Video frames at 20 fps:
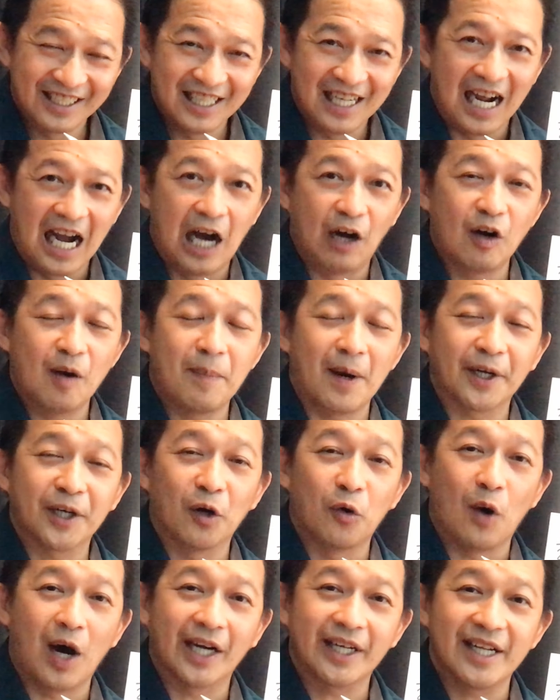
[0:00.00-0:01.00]
How about the
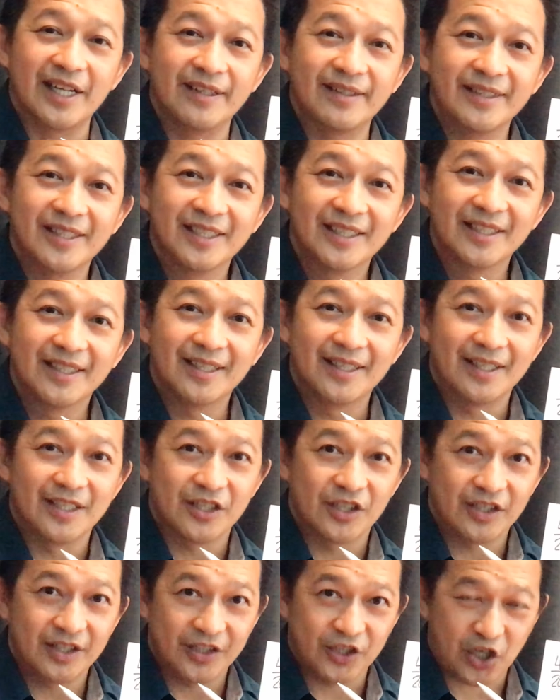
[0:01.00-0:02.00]
one in
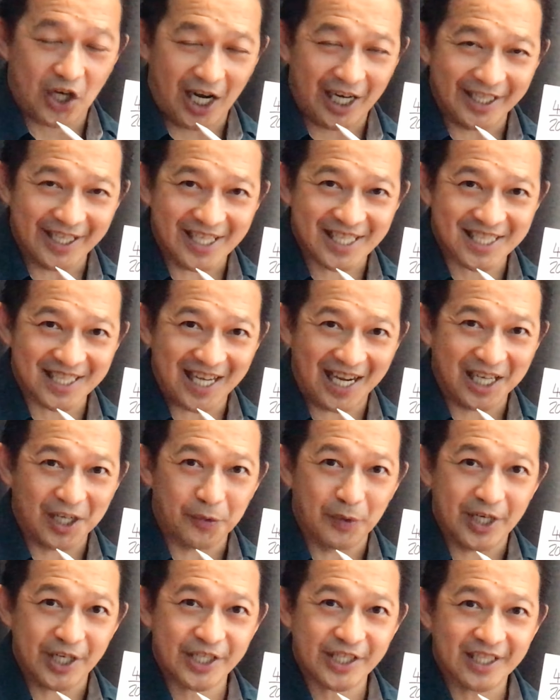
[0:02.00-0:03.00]
Chinese
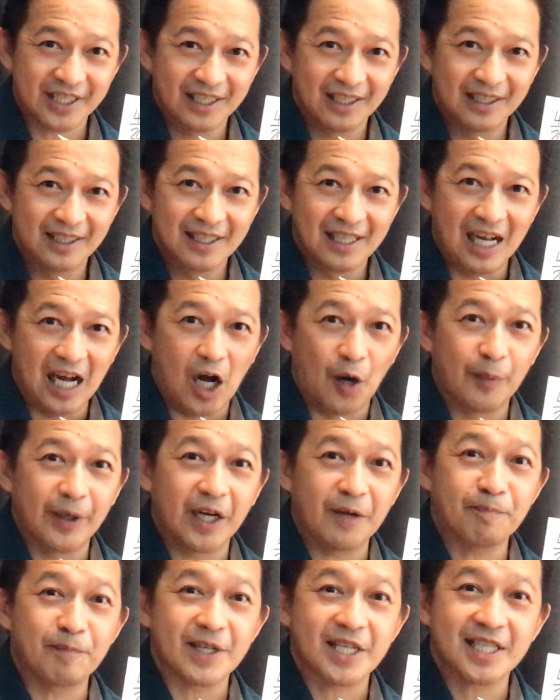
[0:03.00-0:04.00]
language? How many
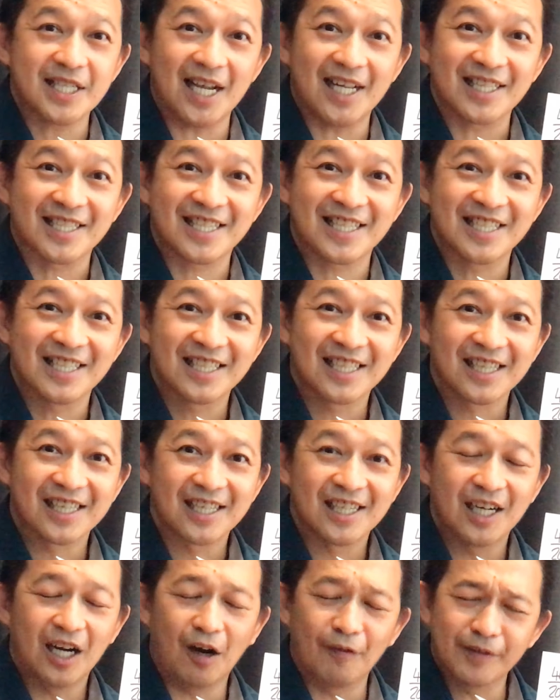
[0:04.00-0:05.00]
percent
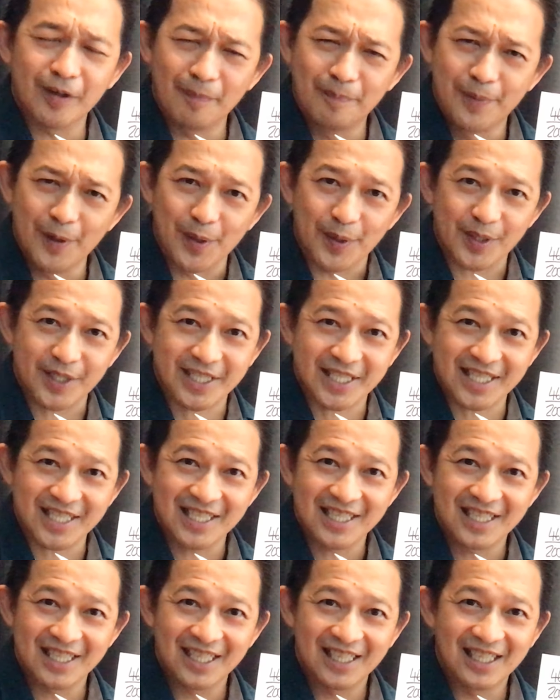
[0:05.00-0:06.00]
of the
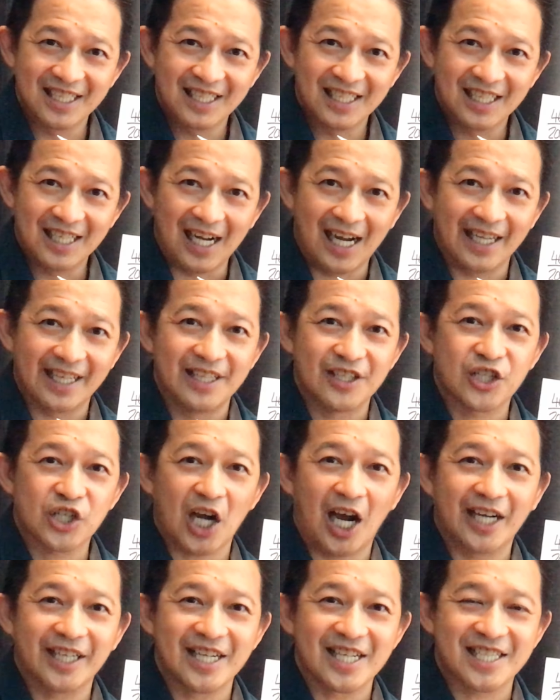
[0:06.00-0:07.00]
books are in
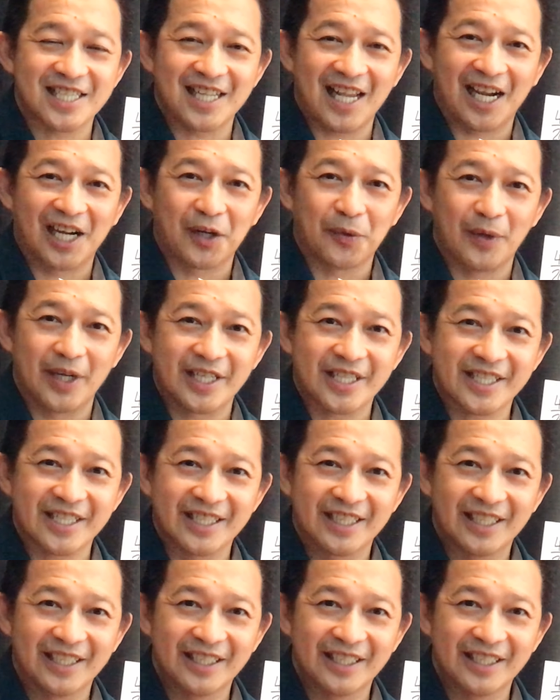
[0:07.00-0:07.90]
Chinese language?